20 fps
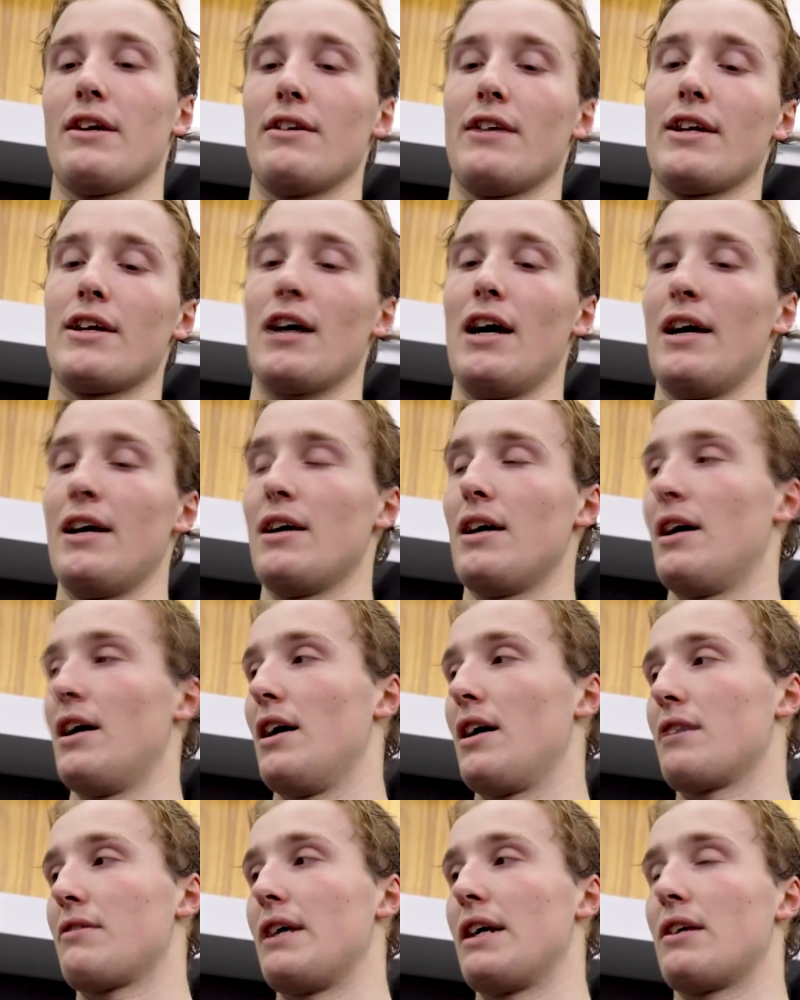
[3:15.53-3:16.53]
great guy,
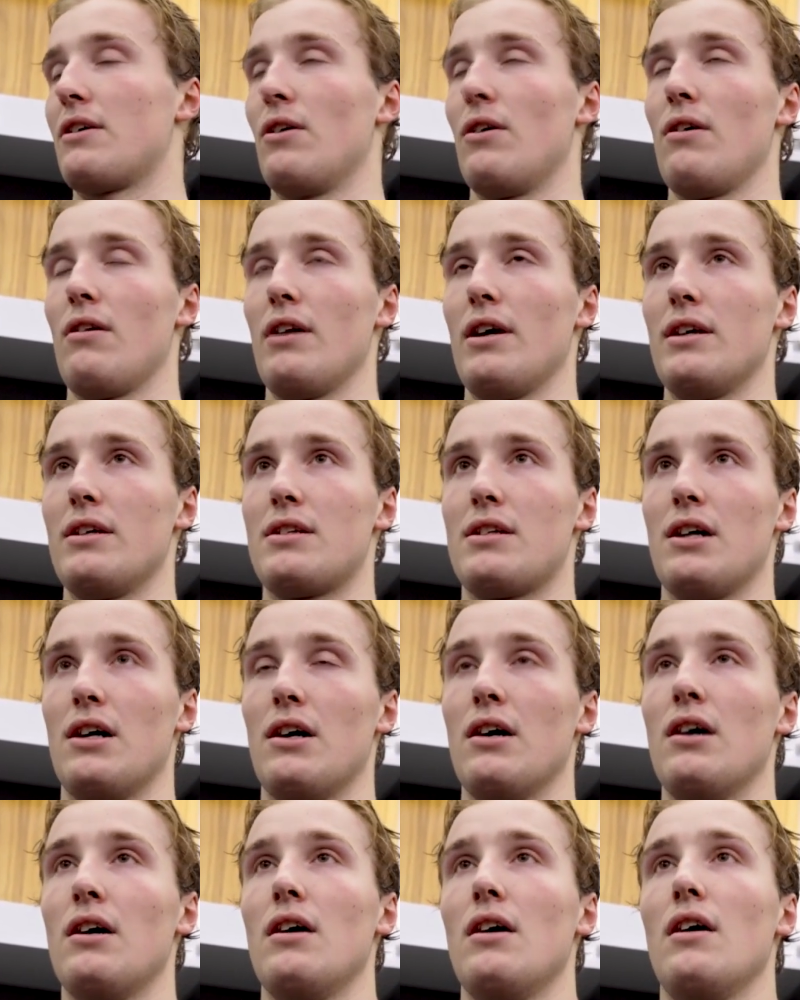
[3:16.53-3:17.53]
great goalie.
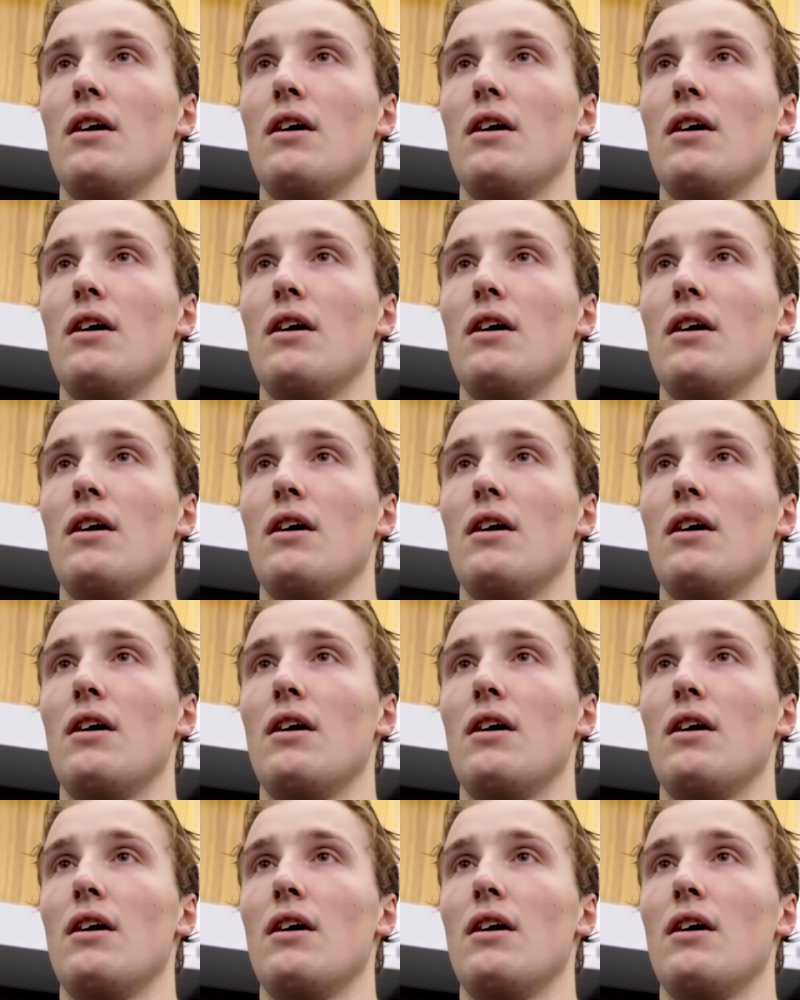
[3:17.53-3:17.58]
So,